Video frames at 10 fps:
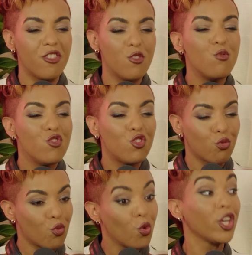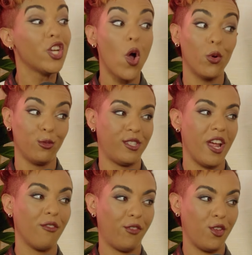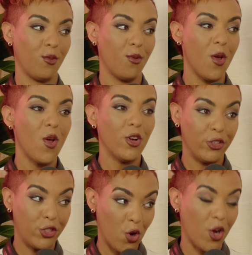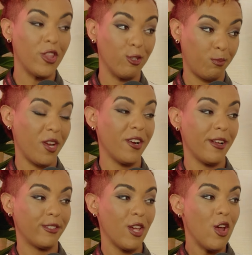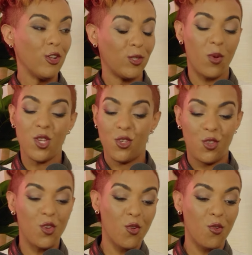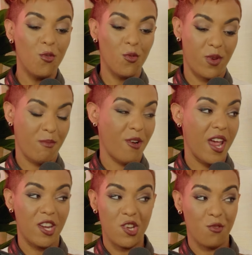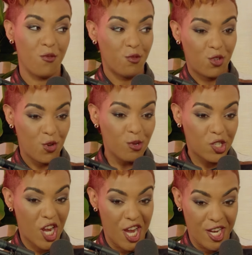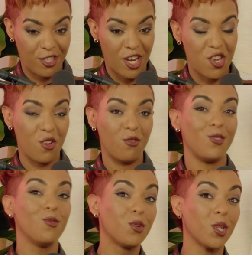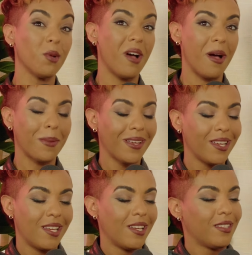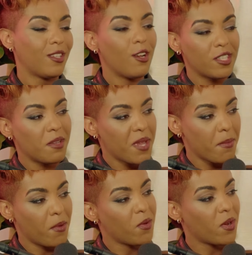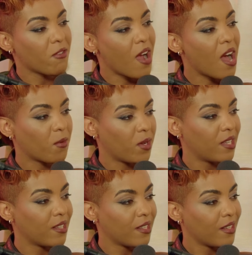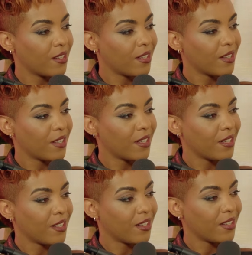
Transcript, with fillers: you truly know who's there for you during those periods. Mm -hmm. So when you do rebrand, you do change and you do glow up, those are the people you want to rock with. It's the quiet moments.